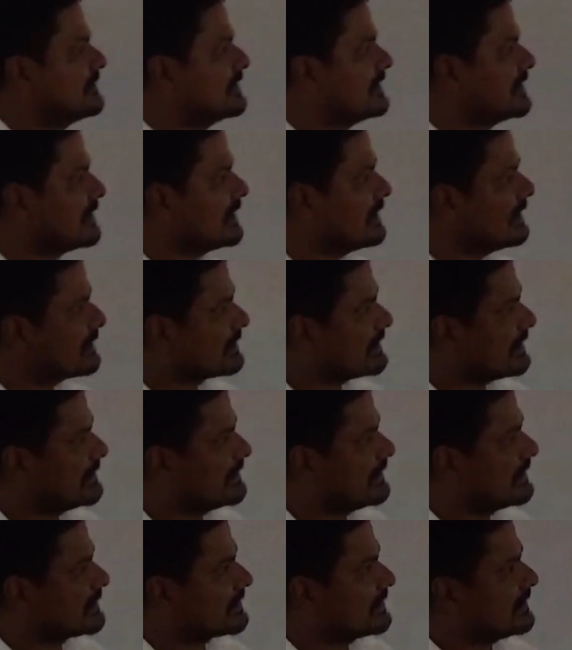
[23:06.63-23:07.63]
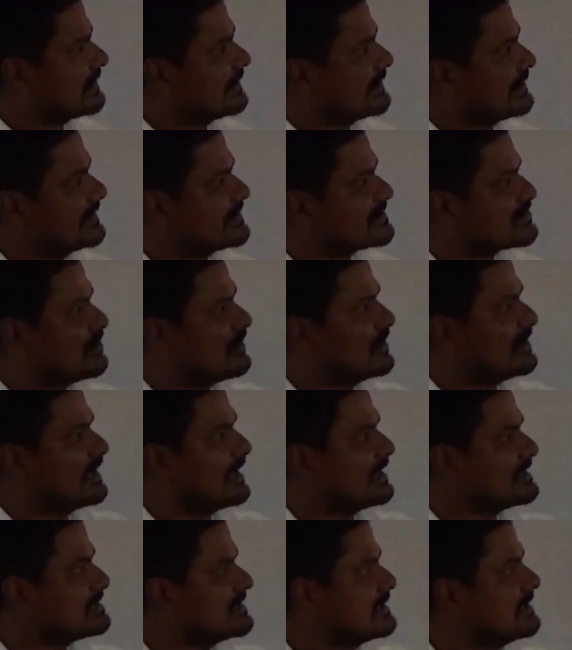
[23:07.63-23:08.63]
the conductor, it is called
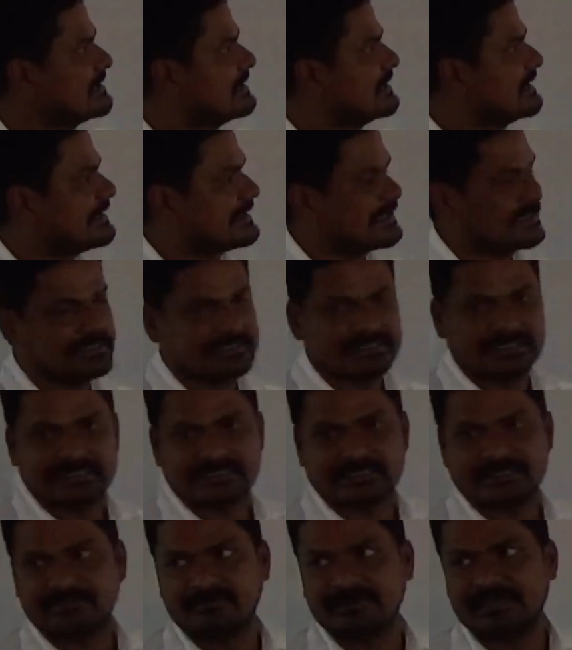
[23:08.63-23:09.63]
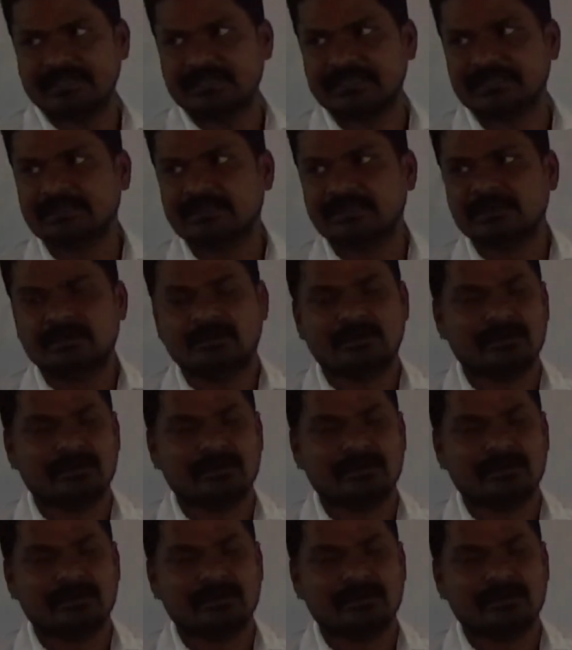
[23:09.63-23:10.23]
as resistivity.